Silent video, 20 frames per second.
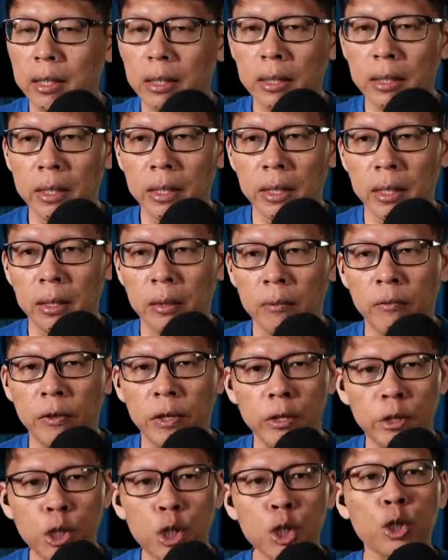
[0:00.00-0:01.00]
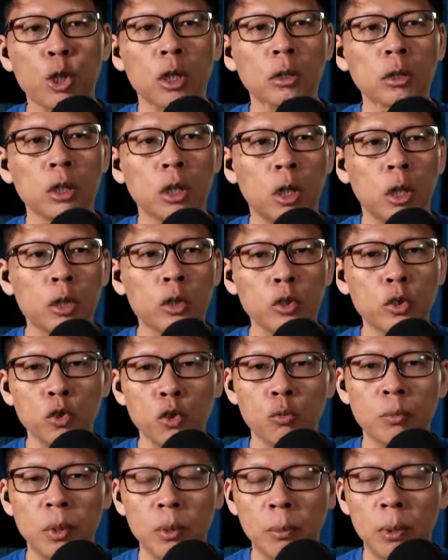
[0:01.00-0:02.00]
very short,
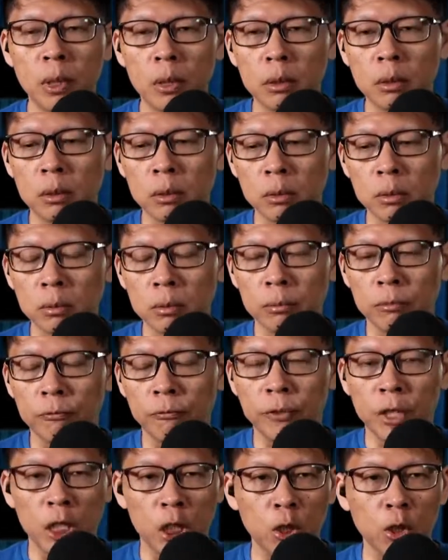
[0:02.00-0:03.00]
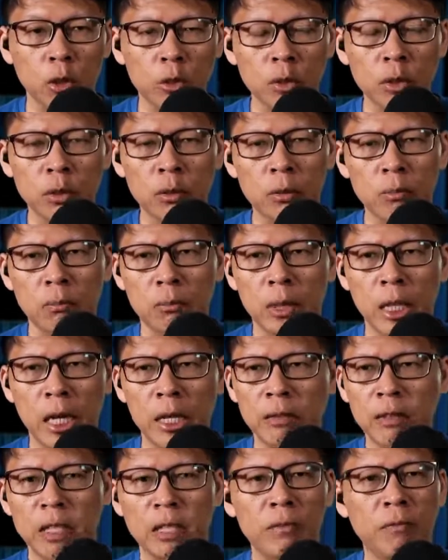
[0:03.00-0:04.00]
consumable videos,
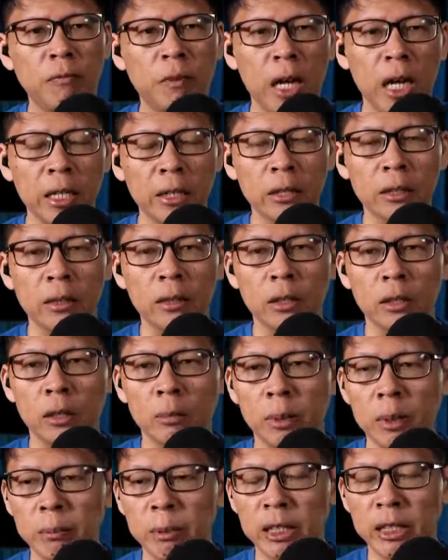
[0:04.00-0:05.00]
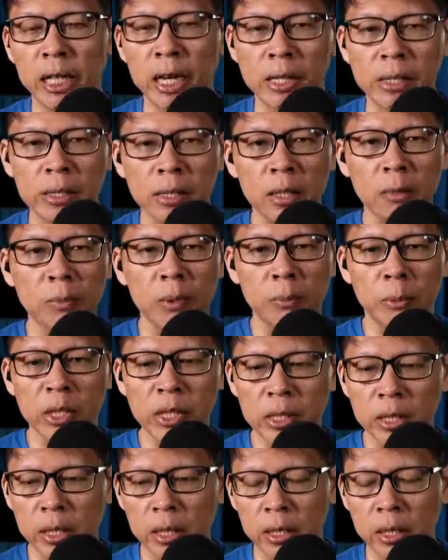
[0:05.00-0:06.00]
and it's fun. People dancing, people
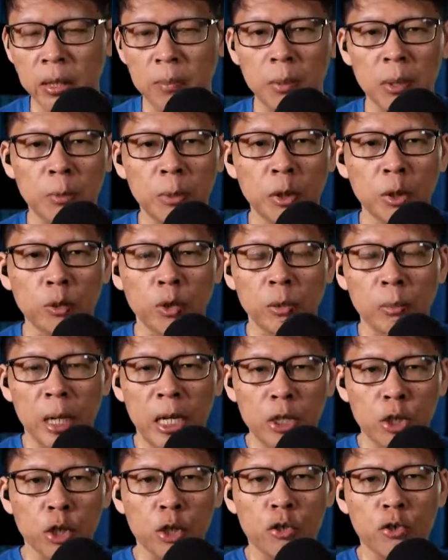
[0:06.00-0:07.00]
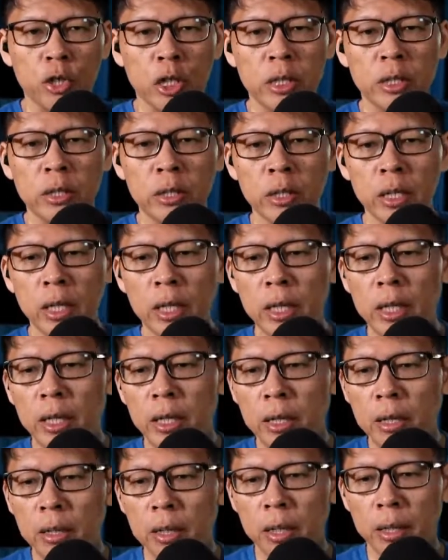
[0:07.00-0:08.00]
singing, people doing magic tricks.
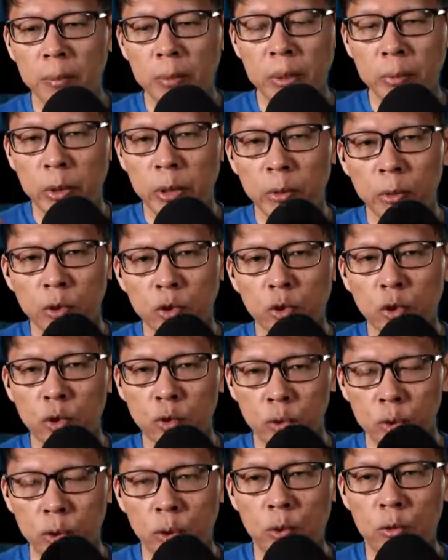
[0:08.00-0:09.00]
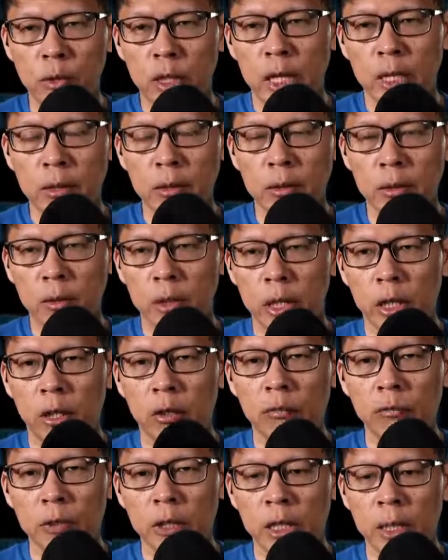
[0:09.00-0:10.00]
People will scroll that quite
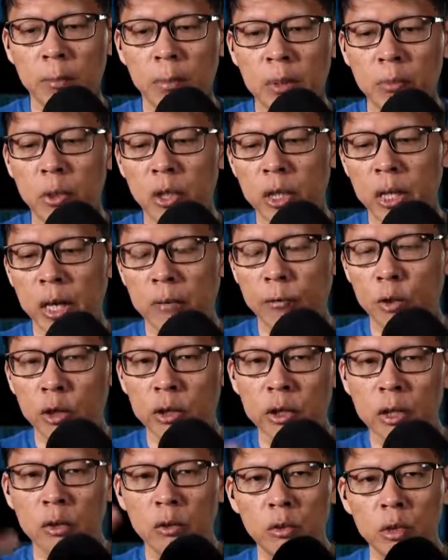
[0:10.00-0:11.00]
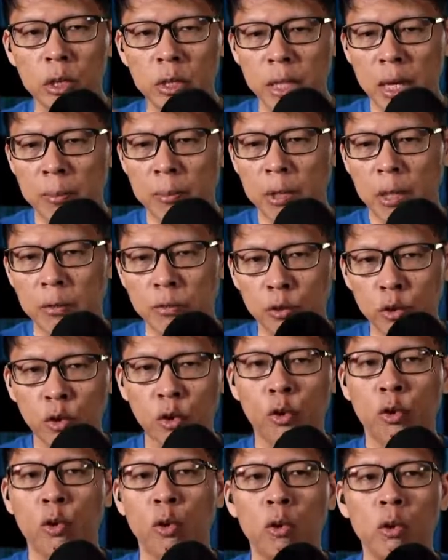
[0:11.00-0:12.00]
often, and people have gotten into this habit of
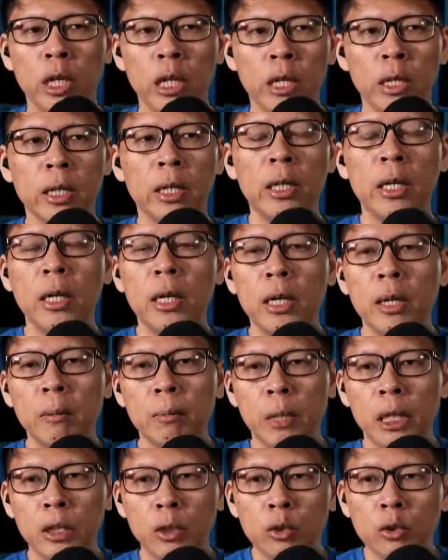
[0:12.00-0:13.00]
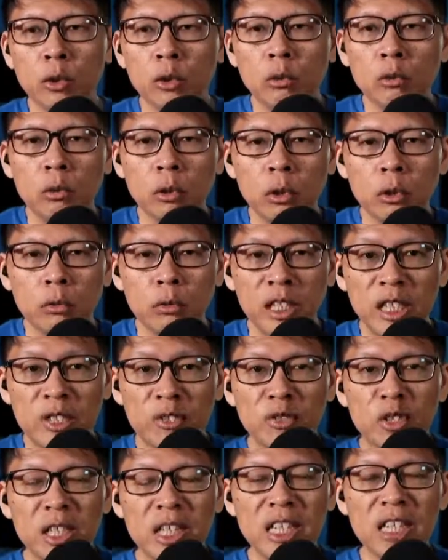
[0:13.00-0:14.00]
scrolling. But to
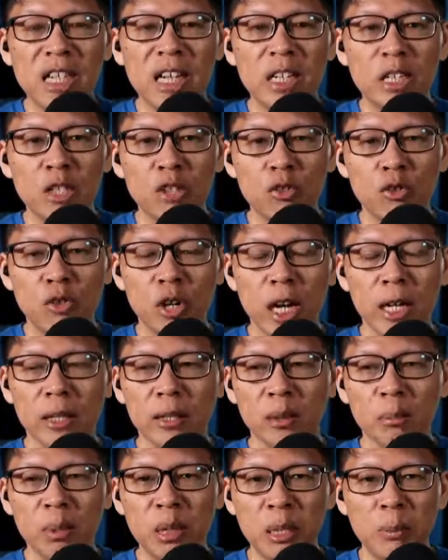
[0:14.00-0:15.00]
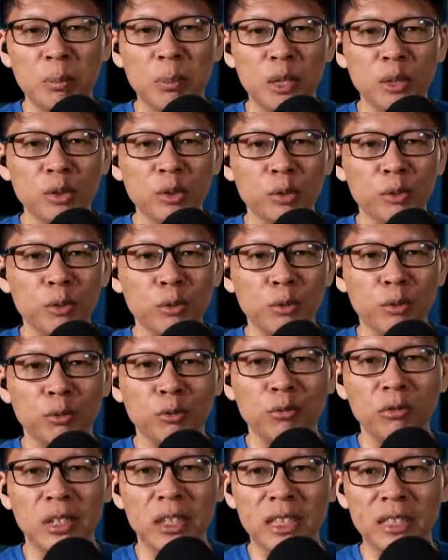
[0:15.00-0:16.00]
literally attract people to
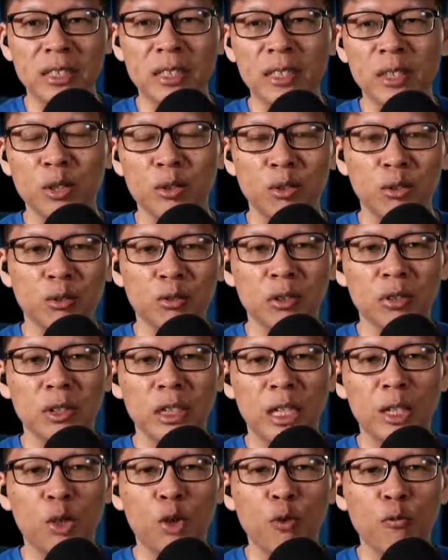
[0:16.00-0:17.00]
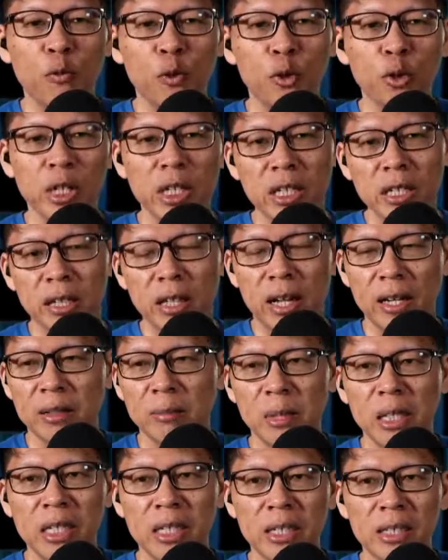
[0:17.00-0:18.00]
listen to an old fogey like
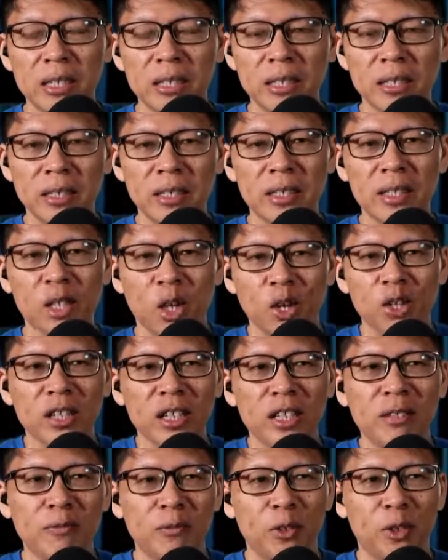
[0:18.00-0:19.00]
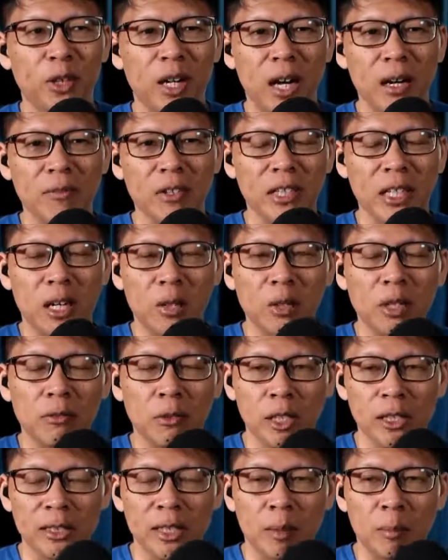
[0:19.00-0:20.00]
me talking for half an hour, for
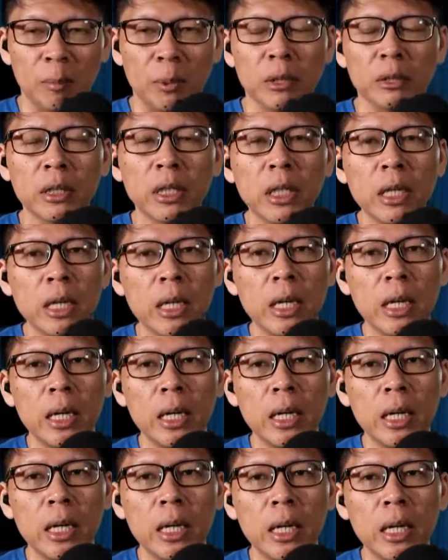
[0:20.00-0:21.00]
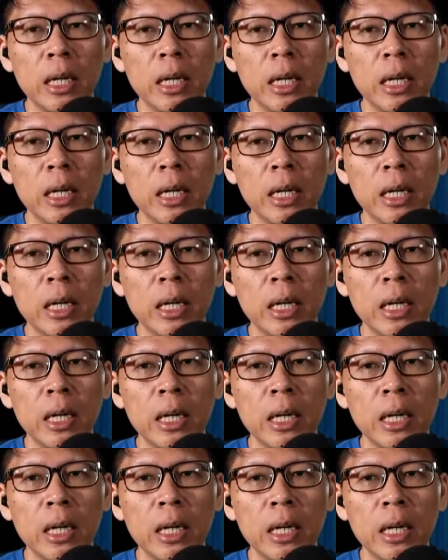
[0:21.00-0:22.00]
example,
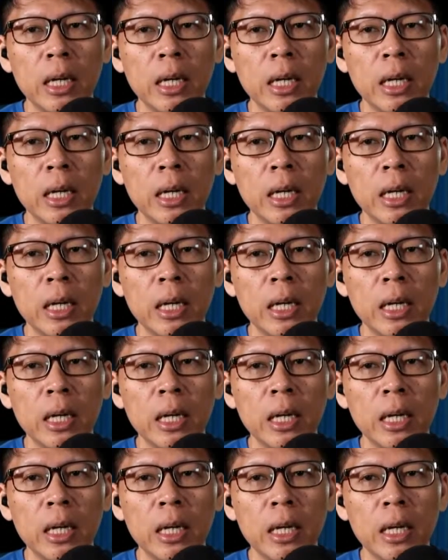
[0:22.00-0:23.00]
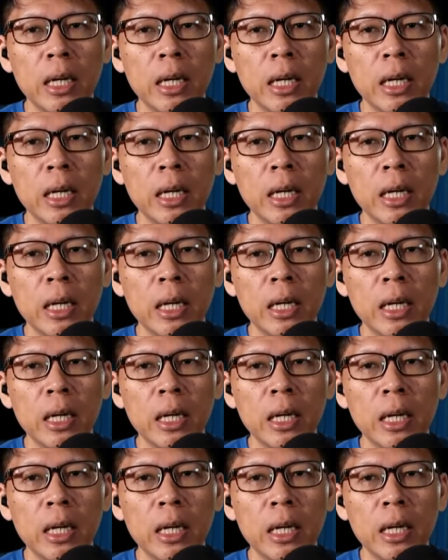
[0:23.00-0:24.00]
is not as
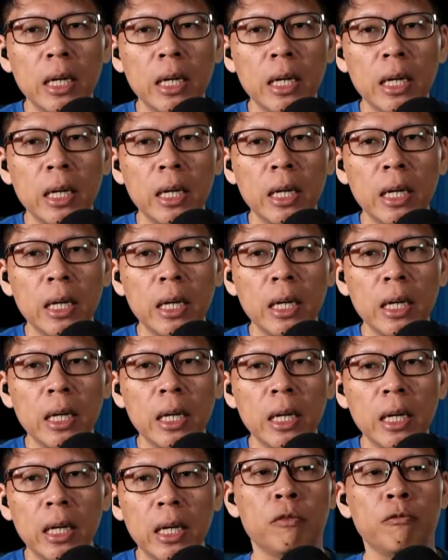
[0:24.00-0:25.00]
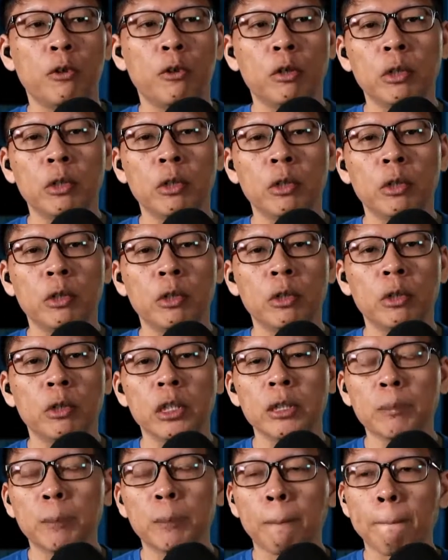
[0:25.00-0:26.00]
simple or not as straightforward.
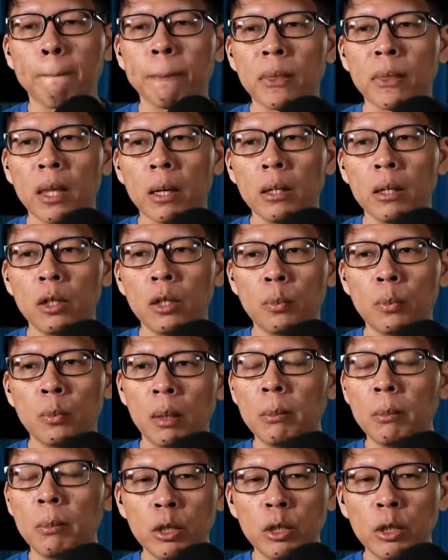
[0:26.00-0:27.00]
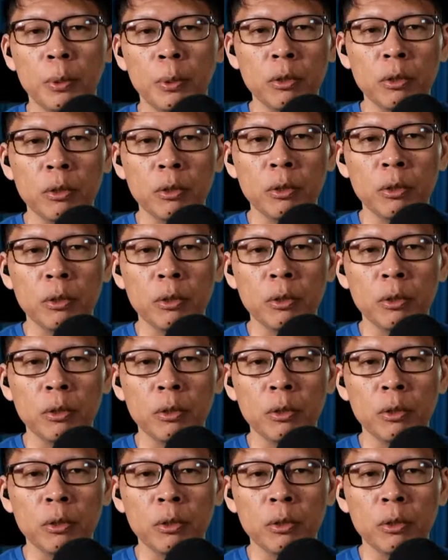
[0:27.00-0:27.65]
You probably need to build an audience, right?